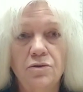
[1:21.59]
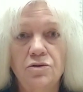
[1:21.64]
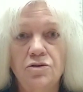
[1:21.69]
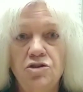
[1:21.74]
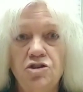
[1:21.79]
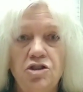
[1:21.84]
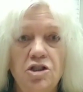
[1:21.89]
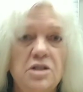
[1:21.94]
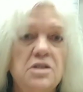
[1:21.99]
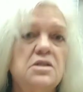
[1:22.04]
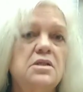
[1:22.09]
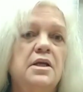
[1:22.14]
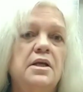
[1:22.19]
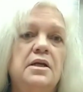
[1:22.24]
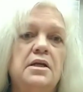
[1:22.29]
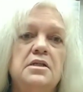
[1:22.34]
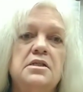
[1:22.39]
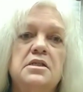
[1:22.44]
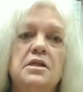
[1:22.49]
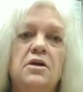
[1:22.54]
just,
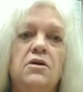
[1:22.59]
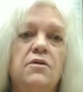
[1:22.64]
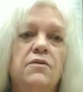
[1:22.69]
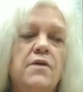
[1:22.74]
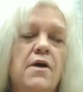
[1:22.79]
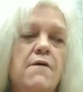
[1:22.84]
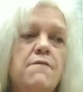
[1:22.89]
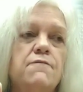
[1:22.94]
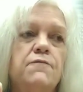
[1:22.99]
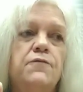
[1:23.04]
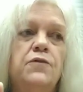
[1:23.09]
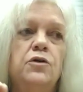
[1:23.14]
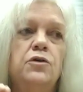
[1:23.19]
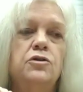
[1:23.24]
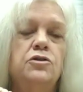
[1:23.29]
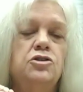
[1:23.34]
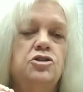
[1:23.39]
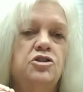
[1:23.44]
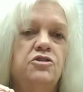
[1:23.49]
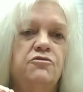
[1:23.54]
like I said, on that
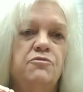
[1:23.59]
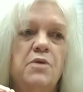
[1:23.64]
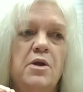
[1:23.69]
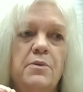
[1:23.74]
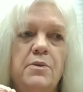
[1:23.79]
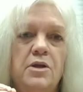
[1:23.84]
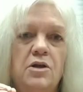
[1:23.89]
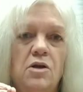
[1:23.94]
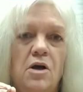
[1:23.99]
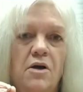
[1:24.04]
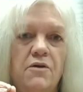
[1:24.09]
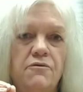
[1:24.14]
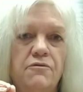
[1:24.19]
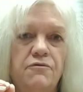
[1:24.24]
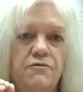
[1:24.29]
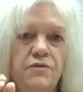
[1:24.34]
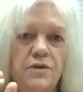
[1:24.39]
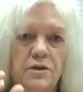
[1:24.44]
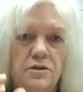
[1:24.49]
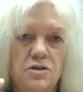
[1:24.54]
verge of maybe not
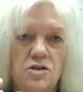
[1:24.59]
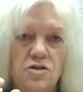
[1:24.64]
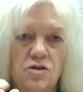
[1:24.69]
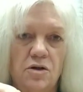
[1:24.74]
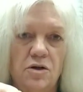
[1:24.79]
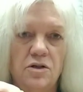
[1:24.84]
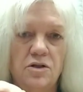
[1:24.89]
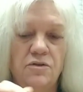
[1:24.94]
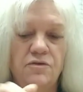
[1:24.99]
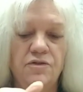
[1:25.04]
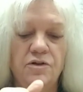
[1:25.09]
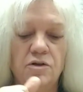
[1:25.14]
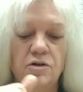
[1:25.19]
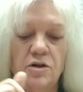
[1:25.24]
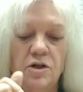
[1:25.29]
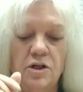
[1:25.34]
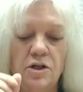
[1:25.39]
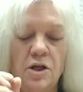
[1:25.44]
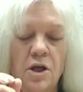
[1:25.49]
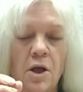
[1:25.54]
starting to feel
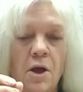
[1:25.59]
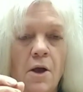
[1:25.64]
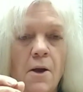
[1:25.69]
good.